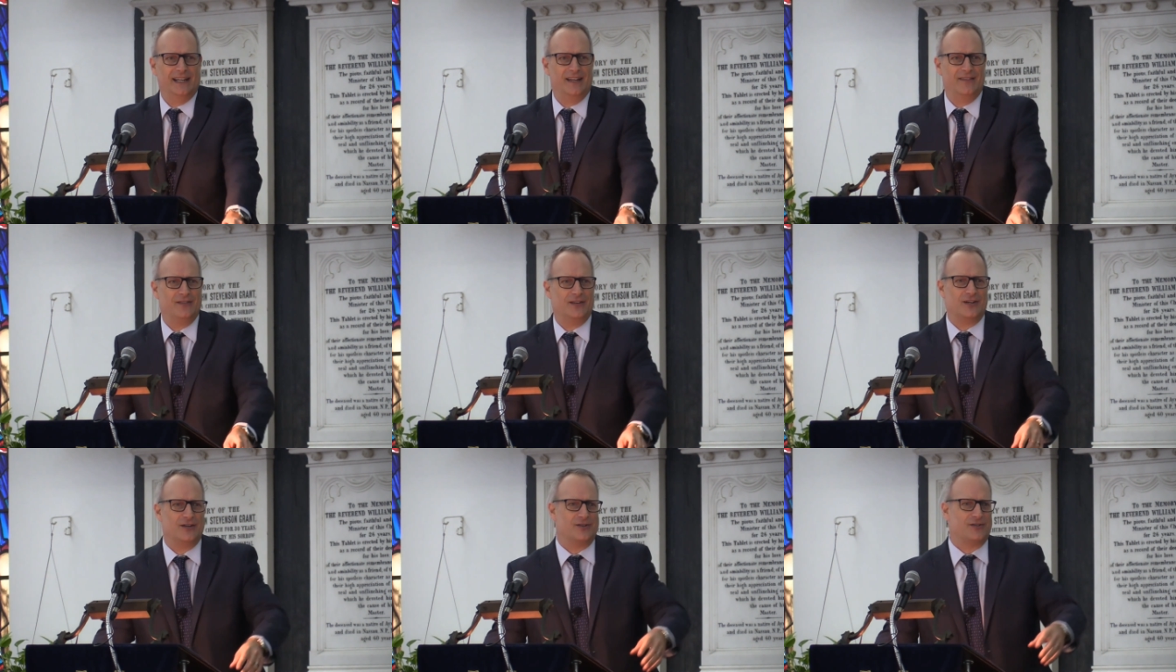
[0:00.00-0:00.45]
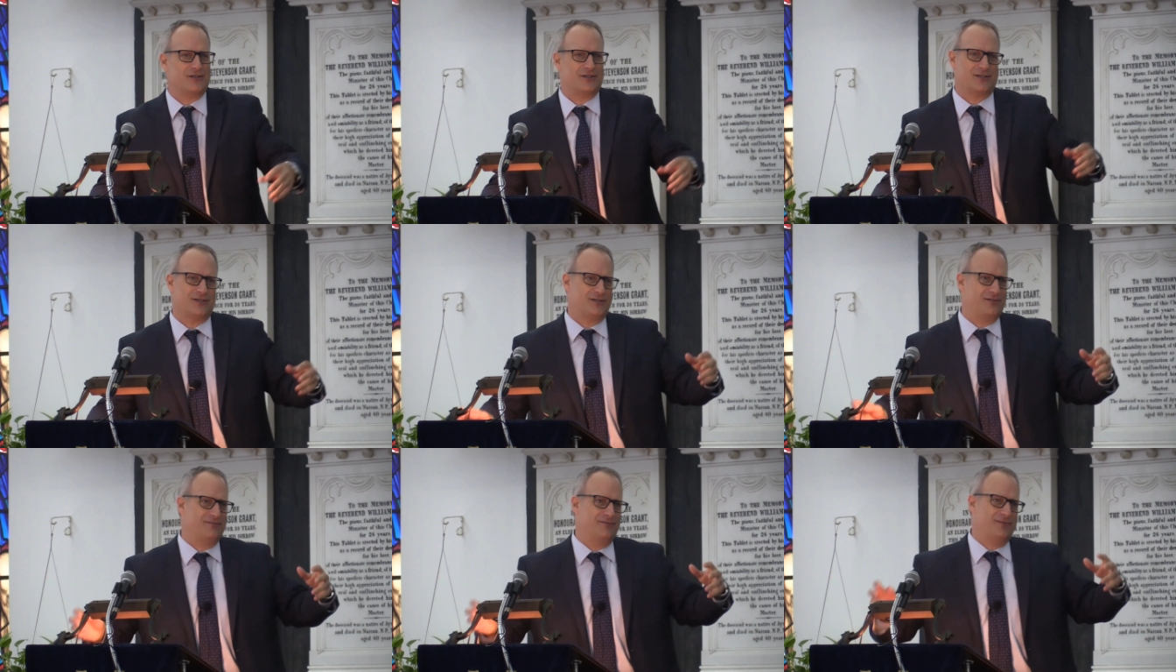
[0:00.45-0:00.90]
And
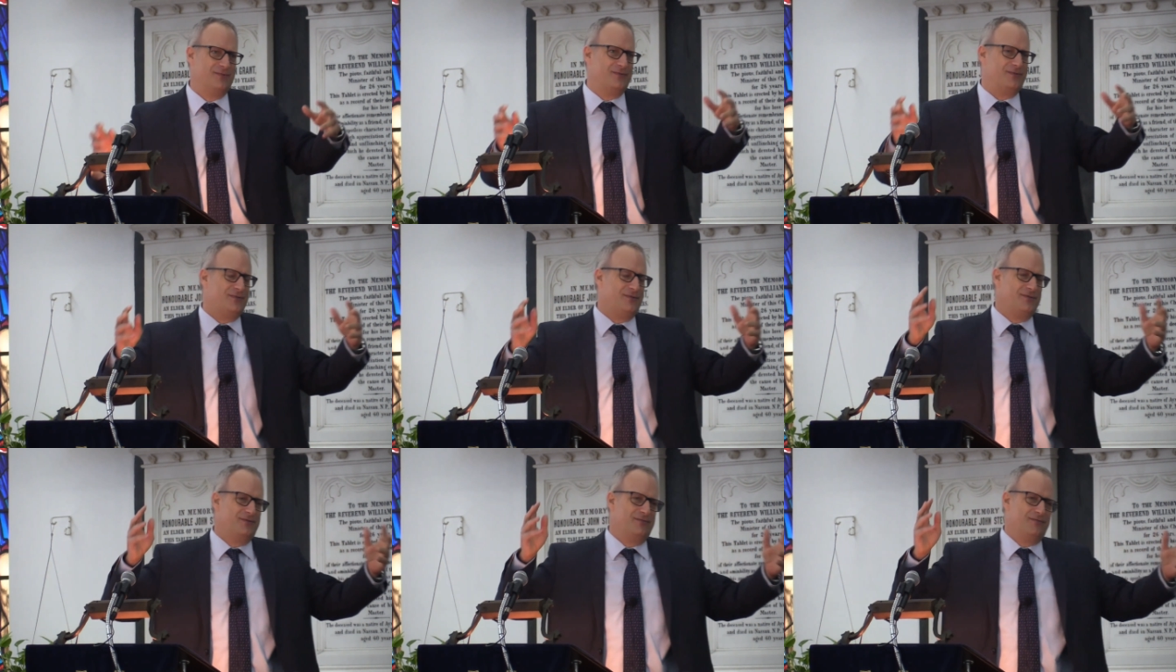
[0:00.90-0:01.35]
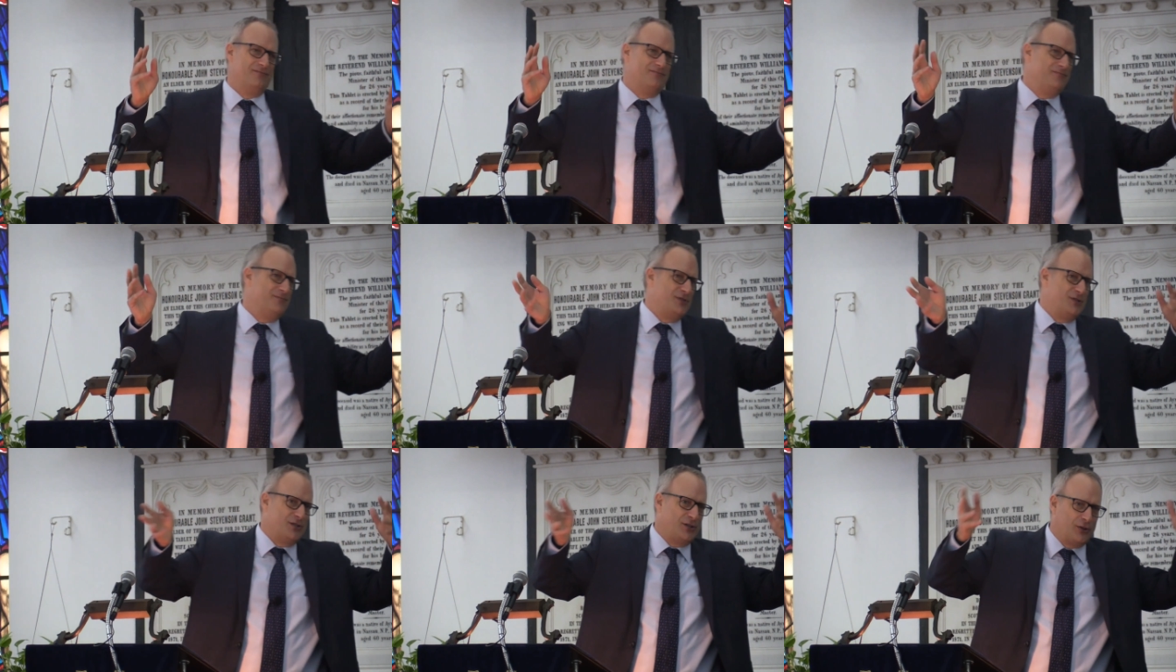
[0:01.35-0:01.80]
there's
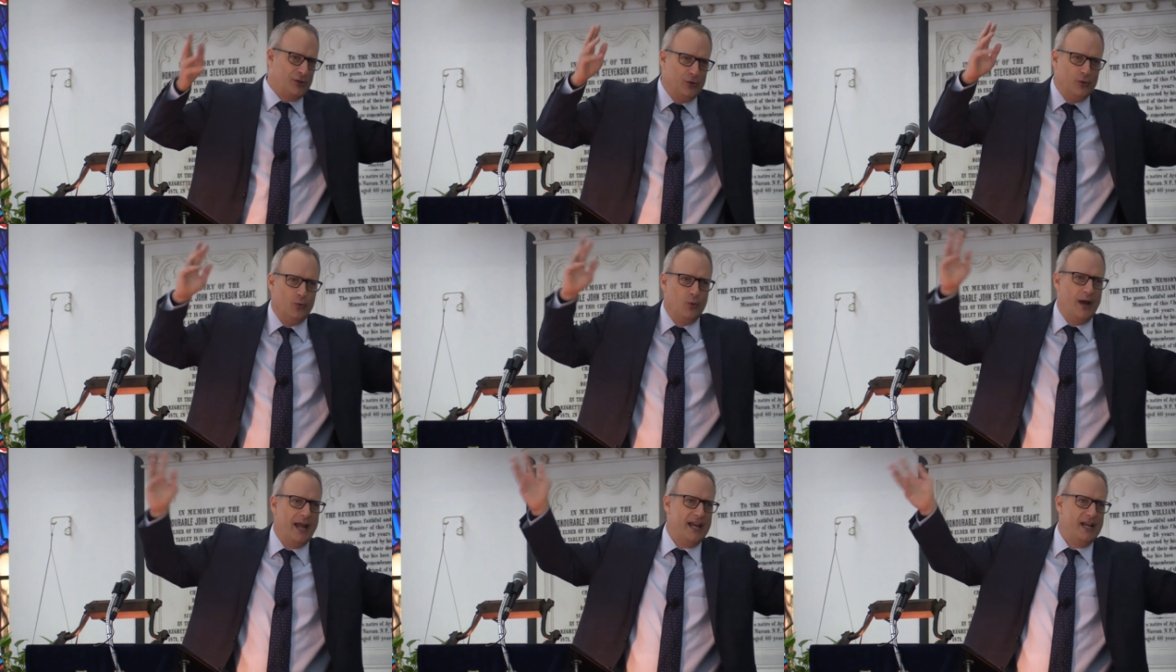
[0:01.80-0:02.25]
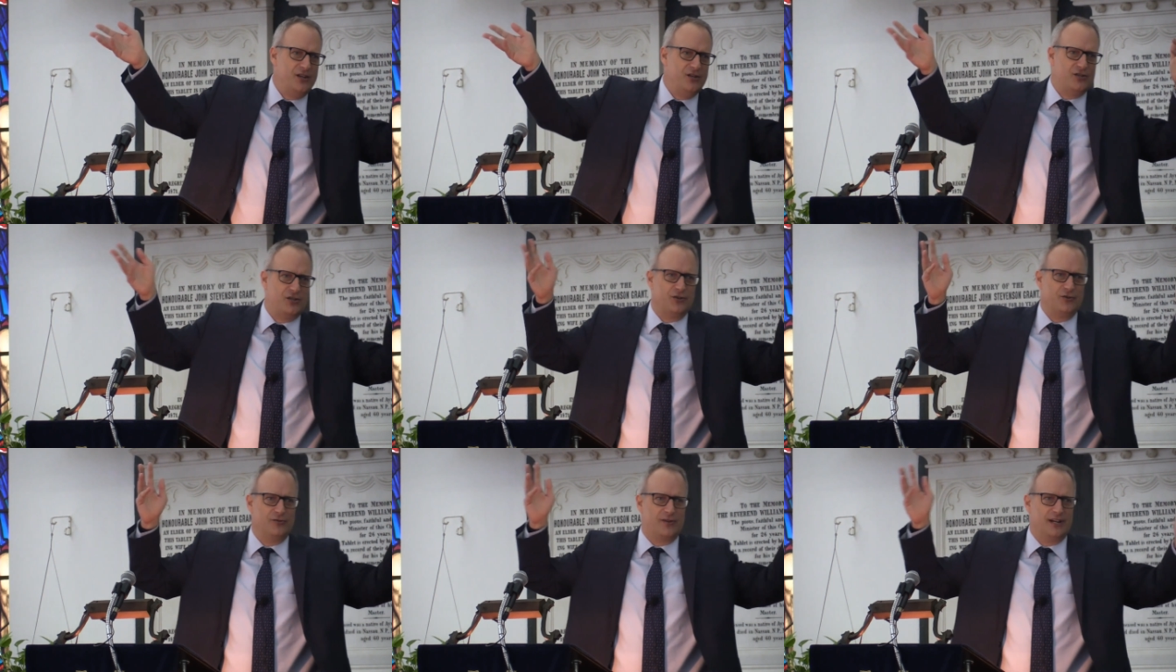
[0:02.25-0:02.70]
two
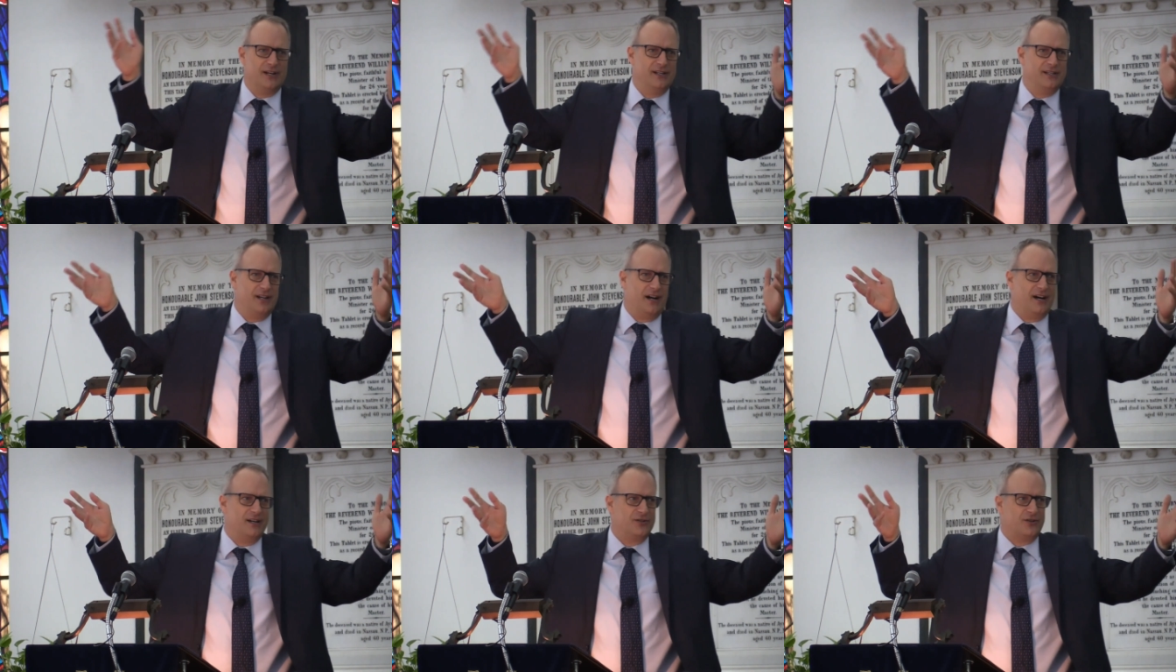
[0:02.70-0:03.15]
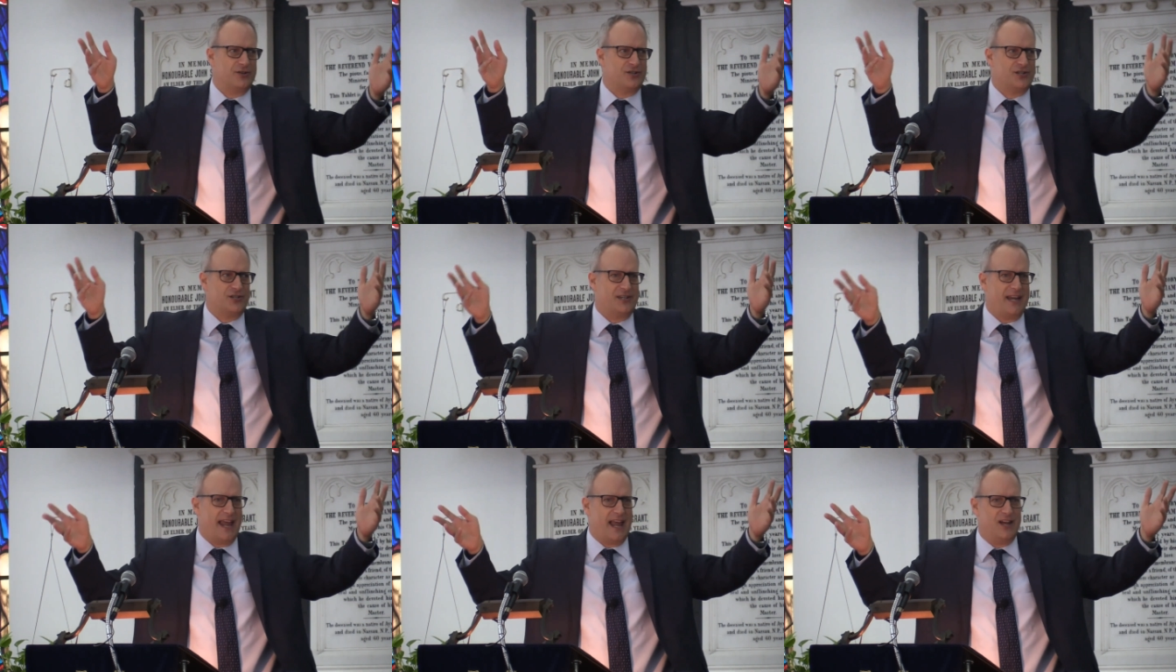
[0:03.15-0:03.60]
ways you could
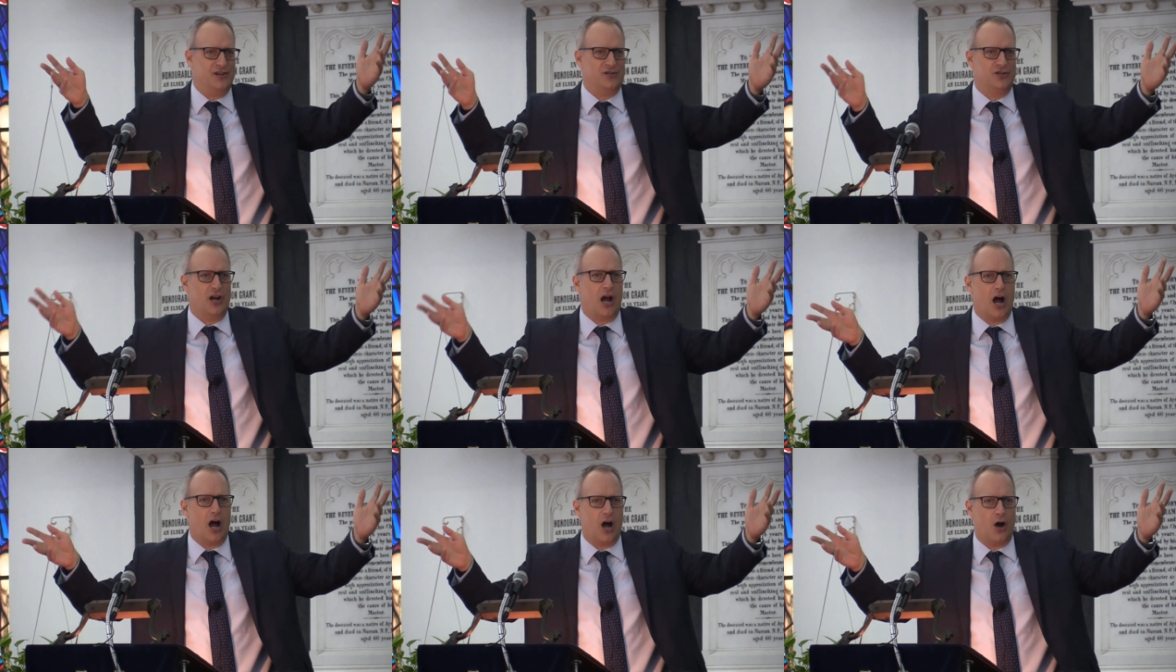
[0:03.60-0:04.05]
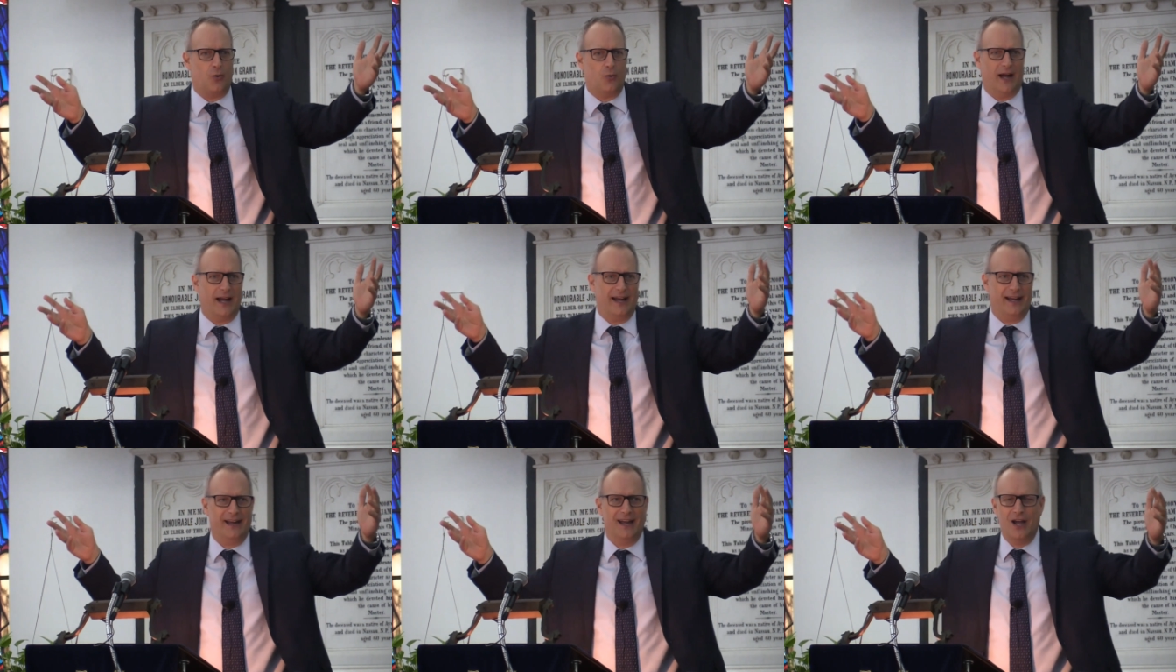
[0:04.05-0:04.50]
understand
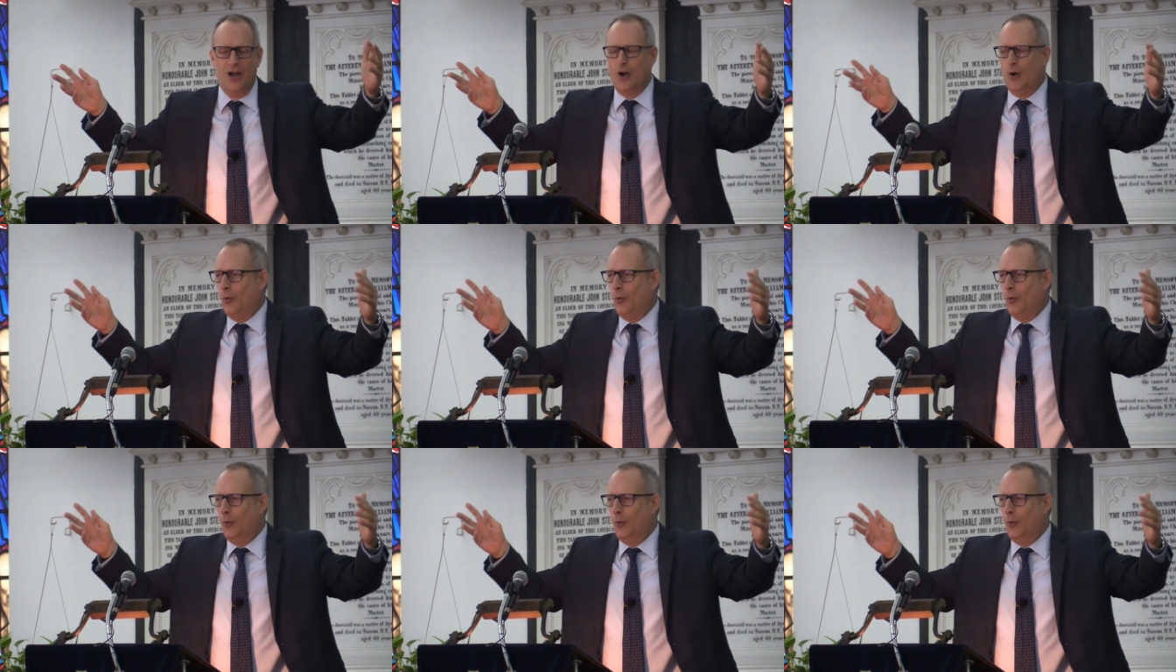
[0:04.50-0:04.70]
Yahweh.